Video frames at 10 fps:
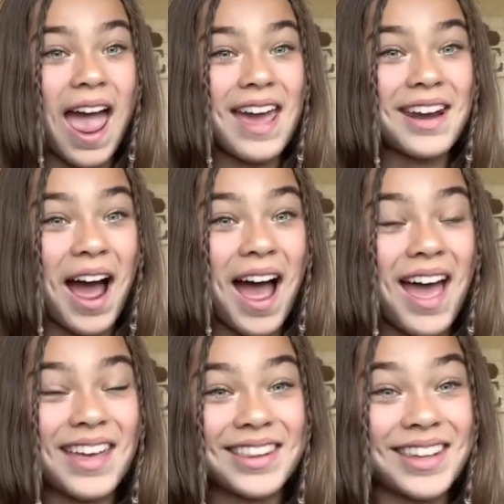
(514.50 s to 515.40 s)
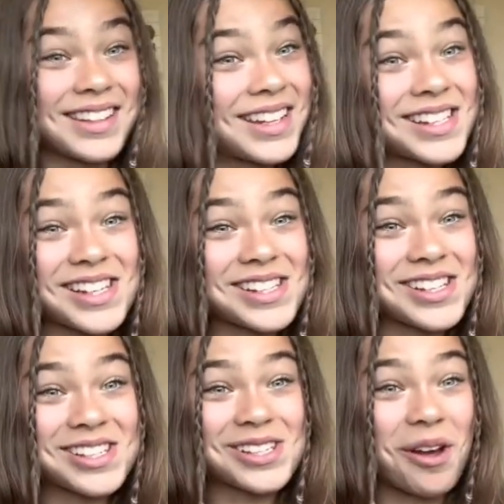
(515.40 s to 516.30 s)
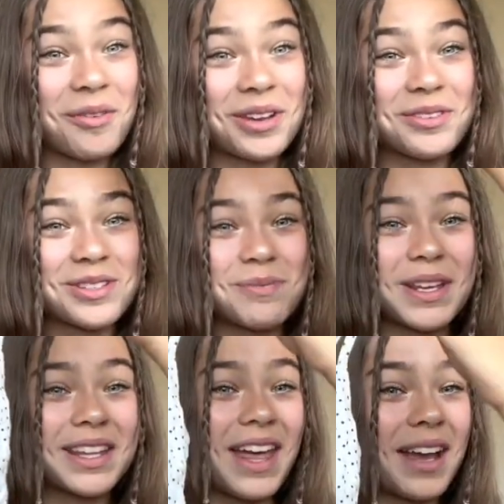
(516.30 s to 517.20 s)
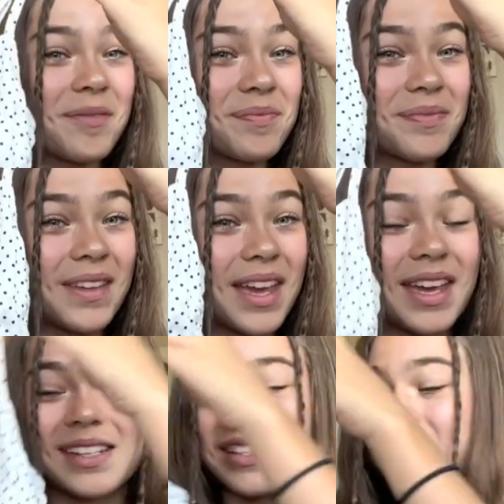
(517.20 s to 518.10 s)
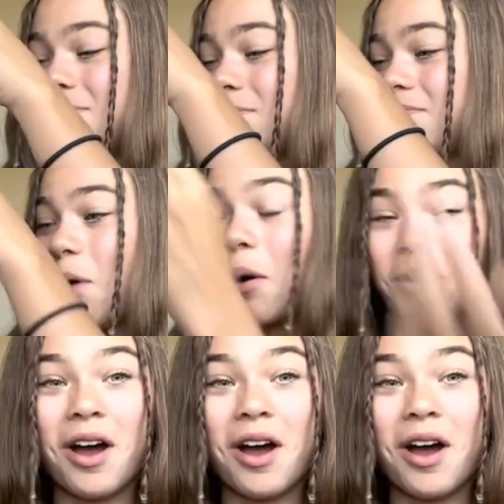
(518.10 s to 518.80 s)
and this is just so cute to me. Like, it's polka